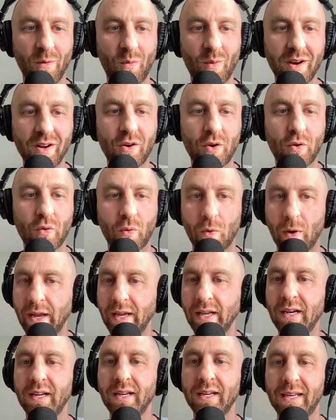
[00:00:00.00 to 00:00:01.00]
What a
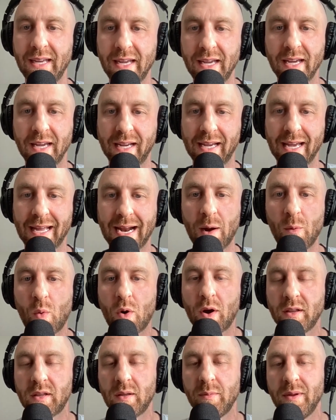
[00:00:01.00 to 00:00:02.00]
great gig, and I
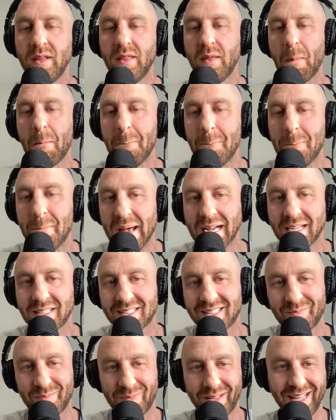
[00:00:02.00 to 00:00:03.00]
want it to be the
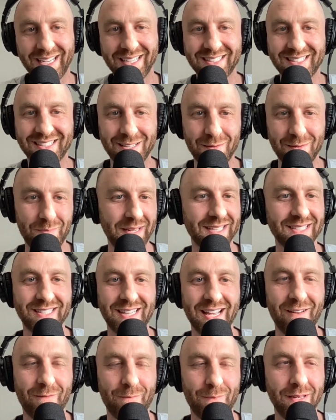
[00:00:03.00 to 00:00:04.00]
best place to be a
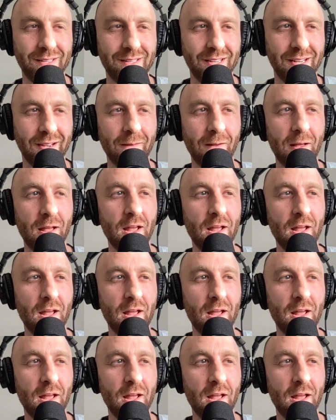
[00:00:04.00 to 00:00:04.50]
staff PT.